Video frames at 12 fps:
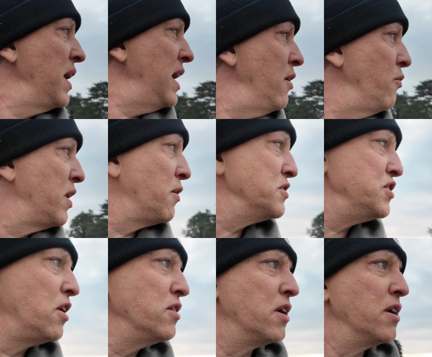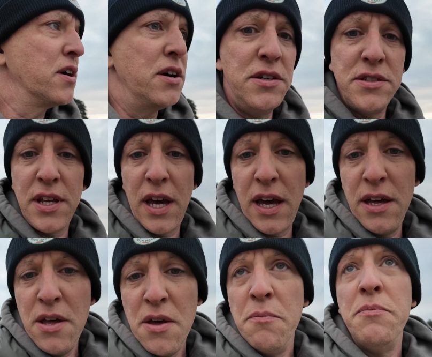here when I was younger because
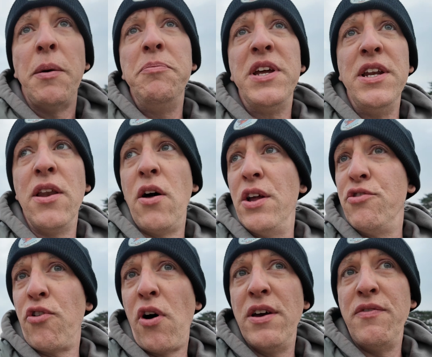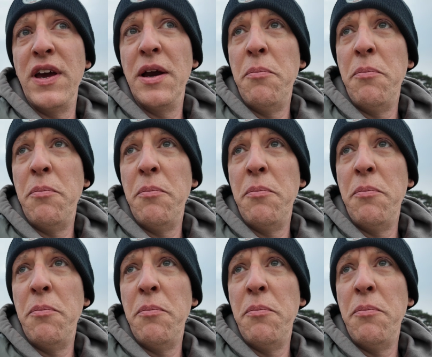Mum didn't like driving,